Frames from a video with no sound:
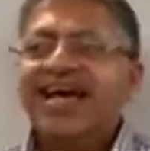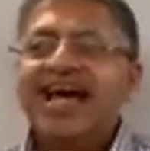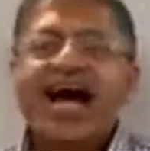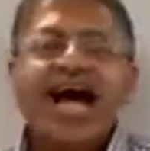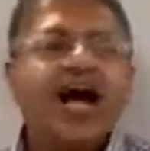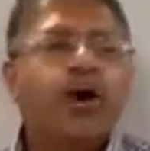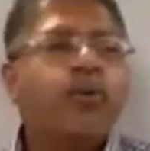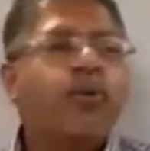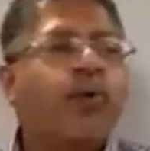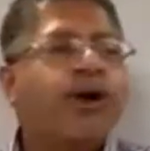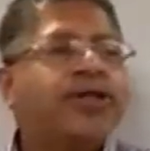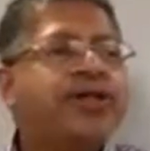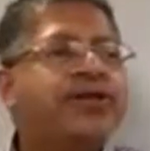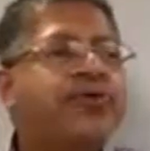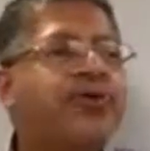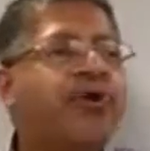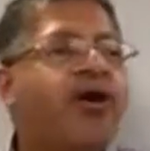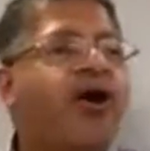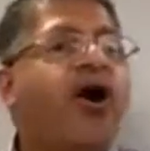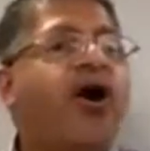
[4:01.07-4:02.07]
I want
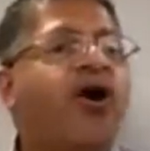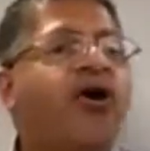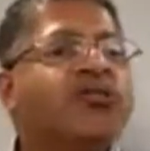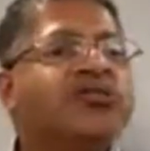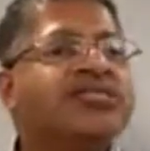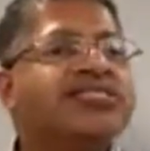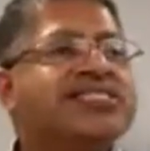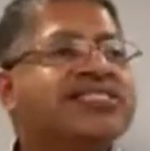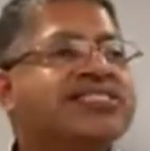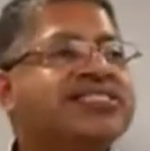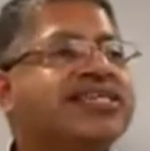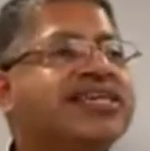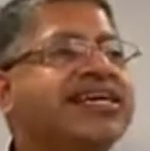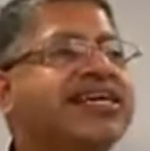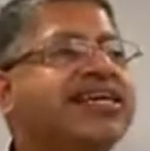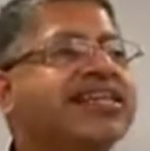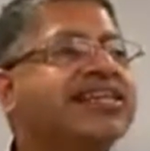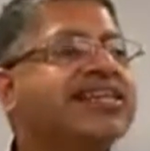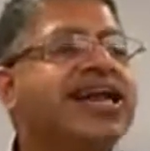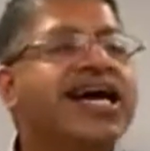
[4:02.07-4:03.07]
you all to
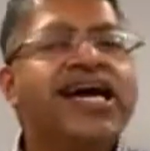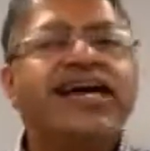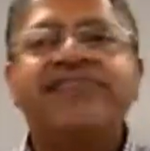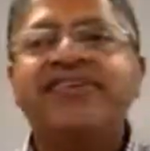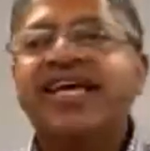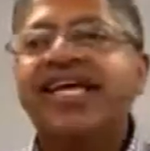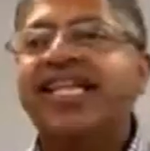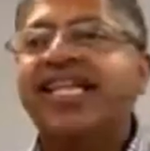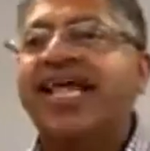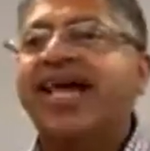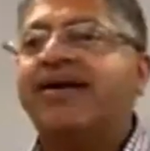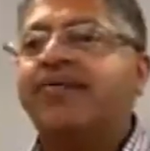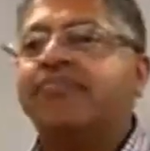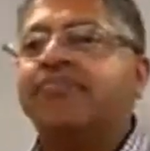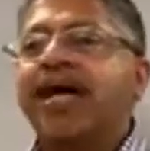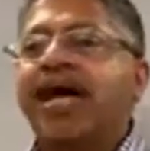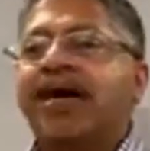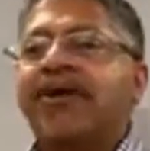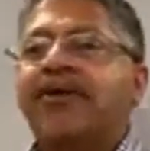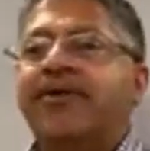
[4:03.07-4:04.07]
see life in that
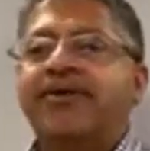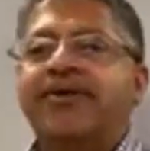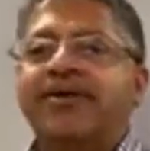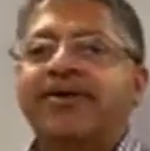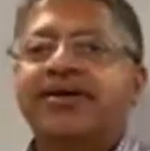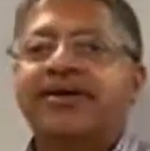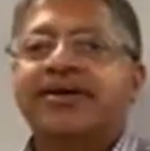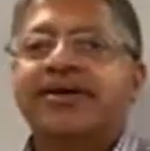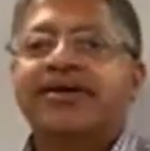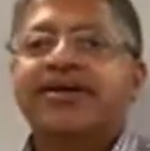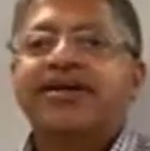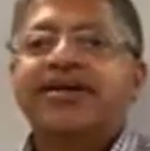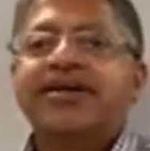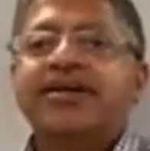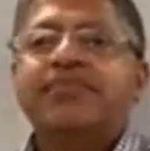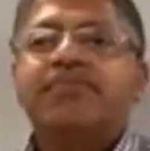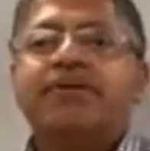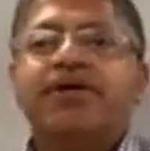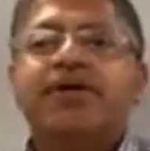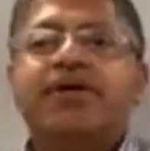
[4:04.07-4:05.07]
manner,
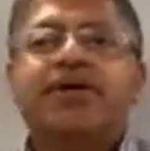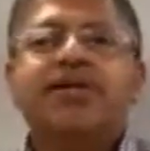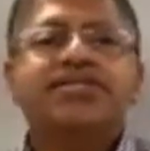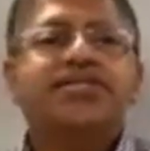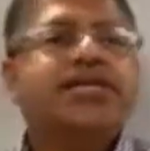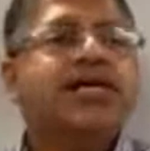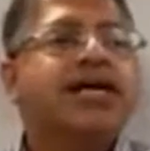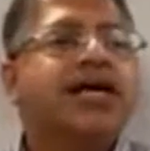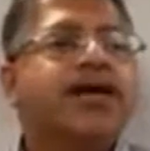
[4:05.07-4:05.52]
because